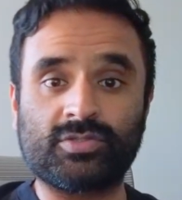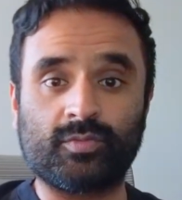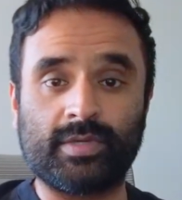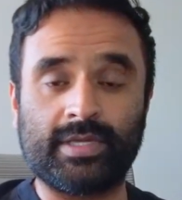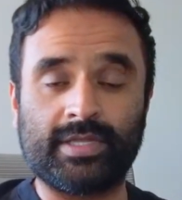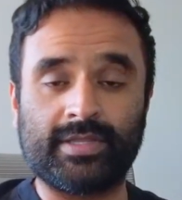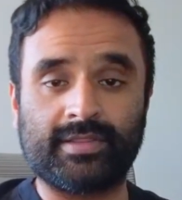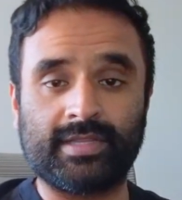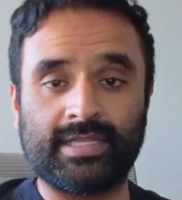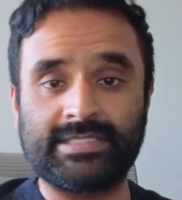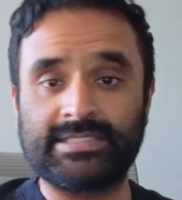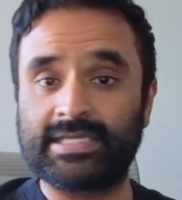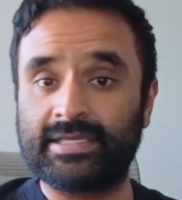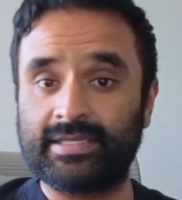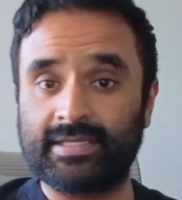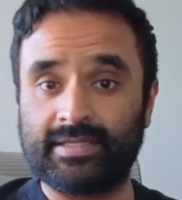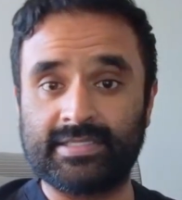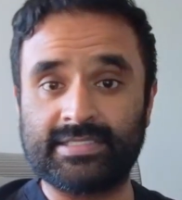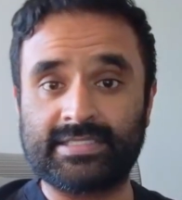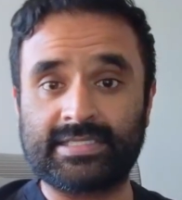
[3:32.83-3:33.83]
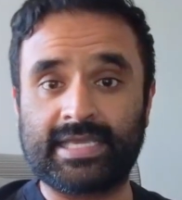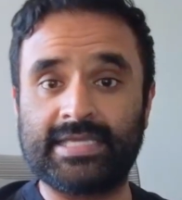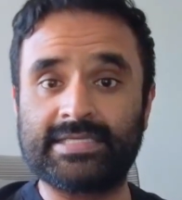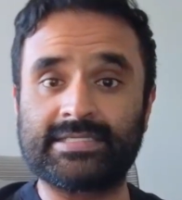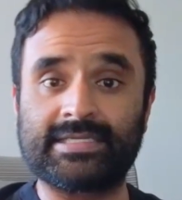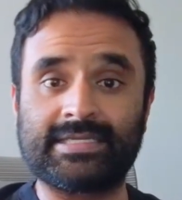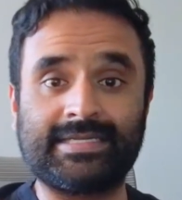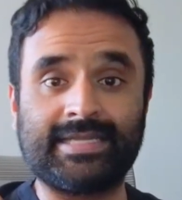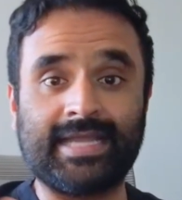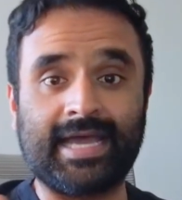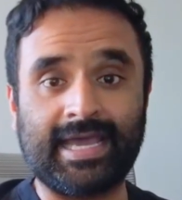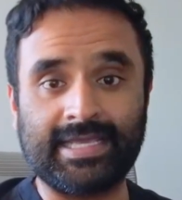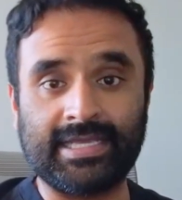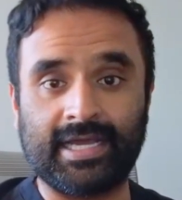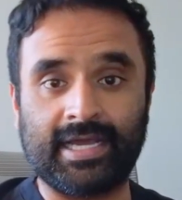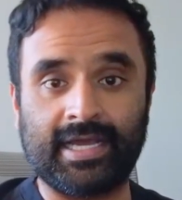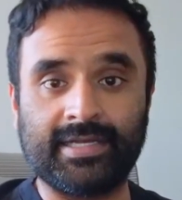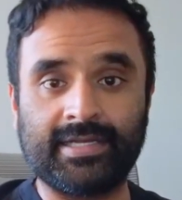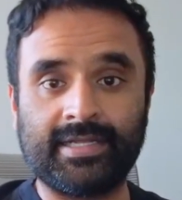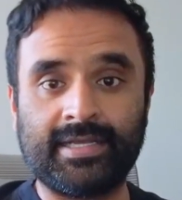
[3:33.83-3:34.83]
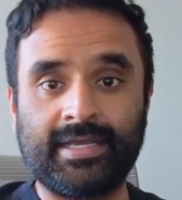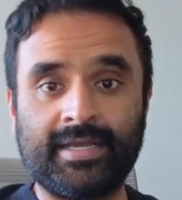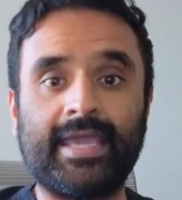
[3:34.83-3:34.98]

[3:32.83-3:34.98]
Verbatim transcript: with, let's say in this case, N A I O N,